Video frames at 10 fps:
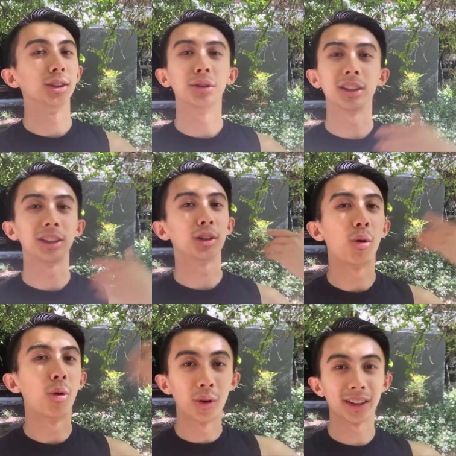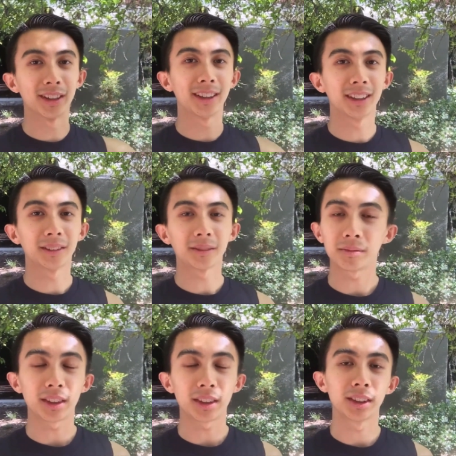You don't need to hoard anything,
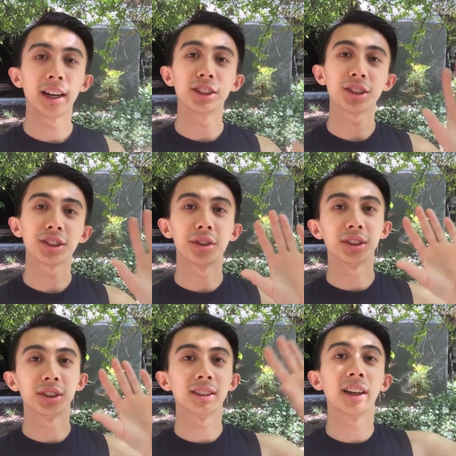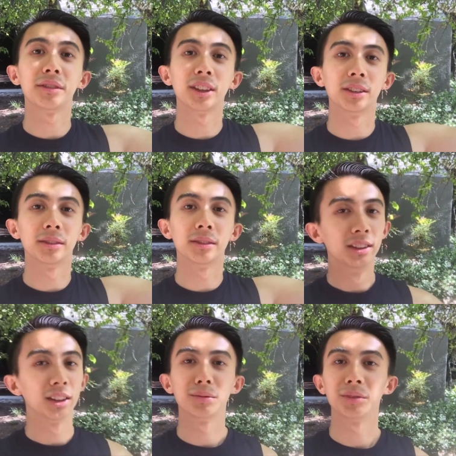and just, you know, just let everything,
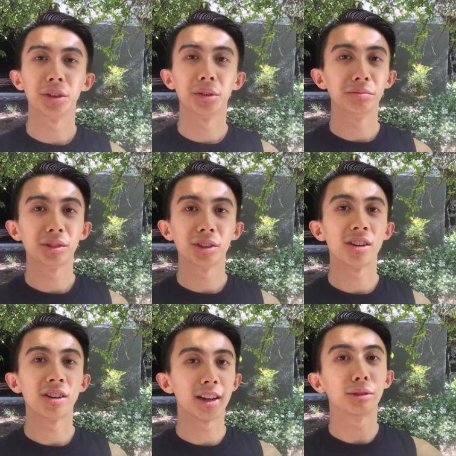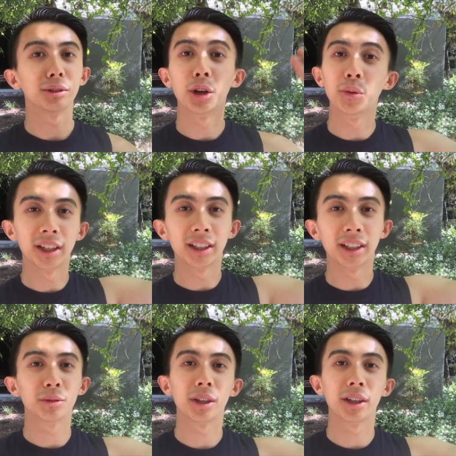just, you know, toss it out, donate
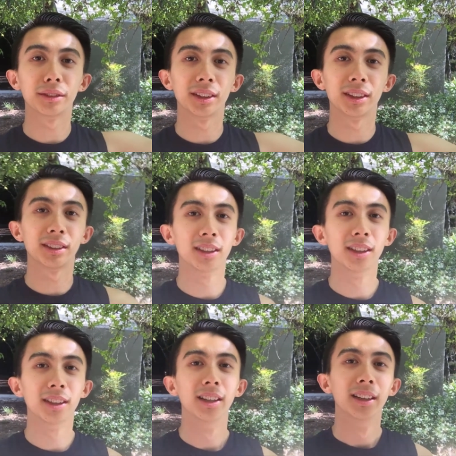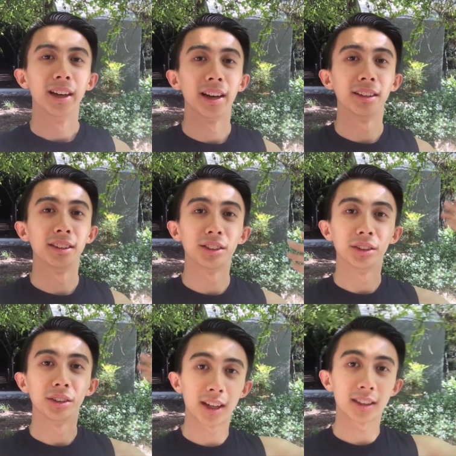it, whatever it is. And
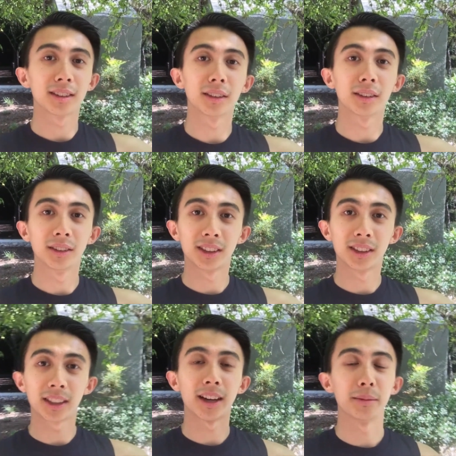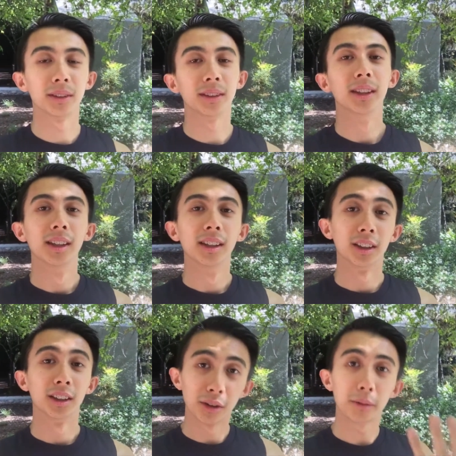that's the second habit.
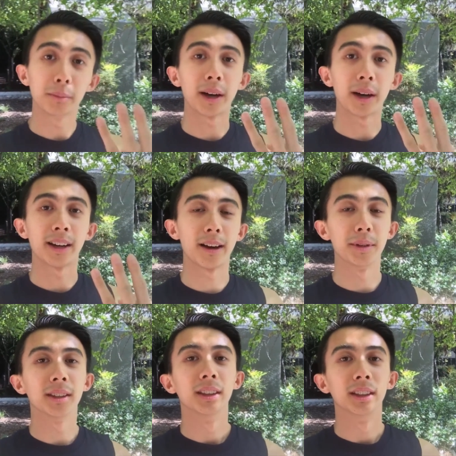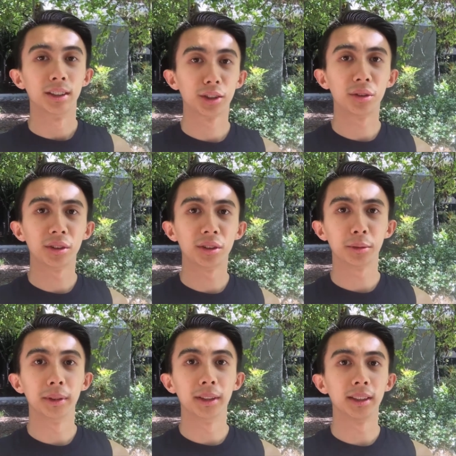The third bad habit is going
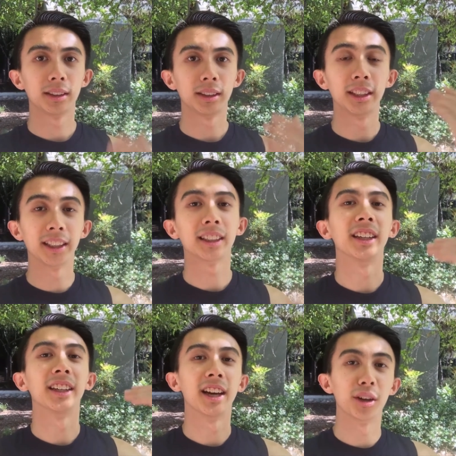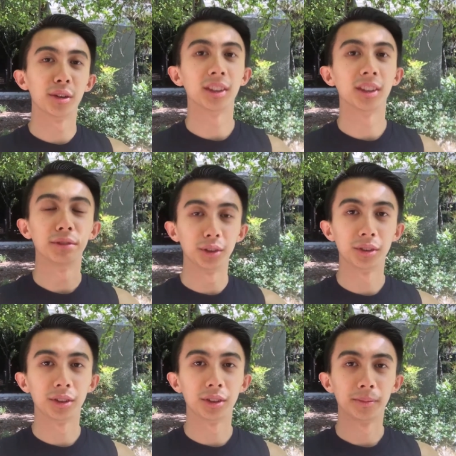to be eating unhealthy
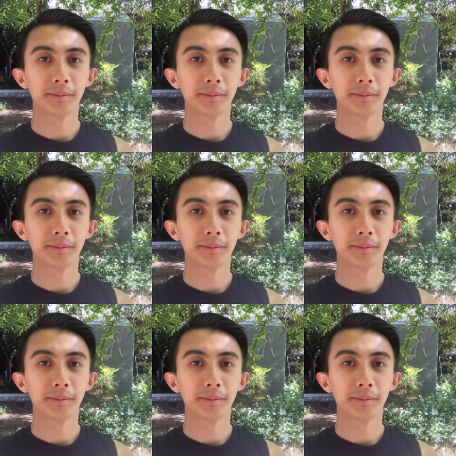foods.